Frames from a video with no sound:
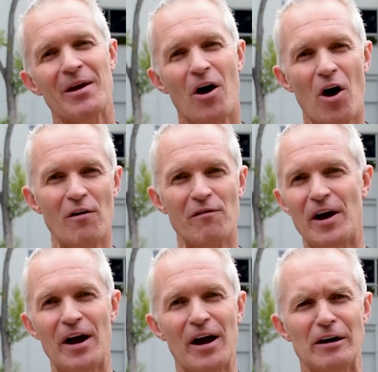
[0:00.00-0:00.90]

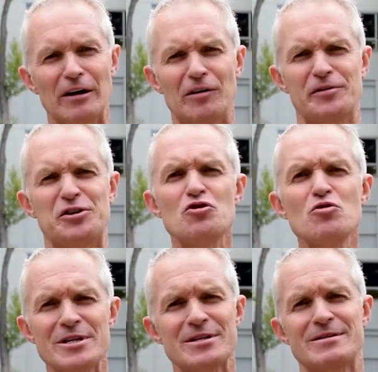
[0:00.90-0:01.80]
of
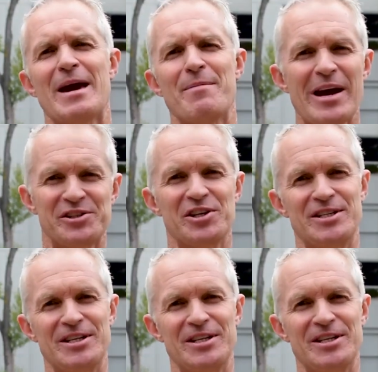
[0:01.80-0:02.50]
human capacity.